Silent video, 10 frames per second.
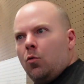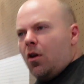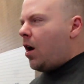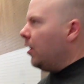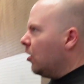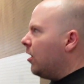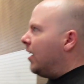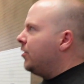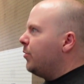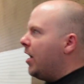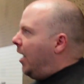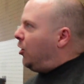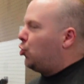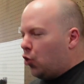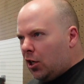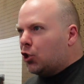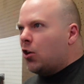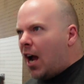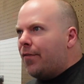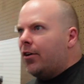What do I look like, some kind of truck
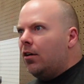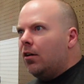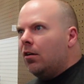driver?